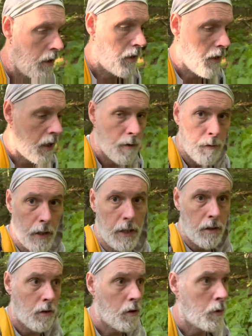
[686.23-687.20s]
yeah, if I
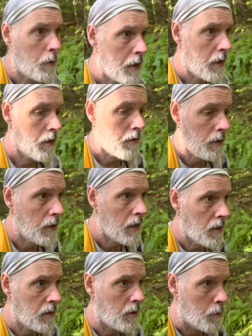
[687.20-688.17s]
get all the way to the
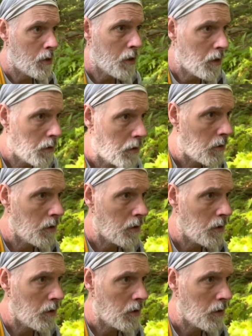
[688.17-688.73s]
end tomorrow,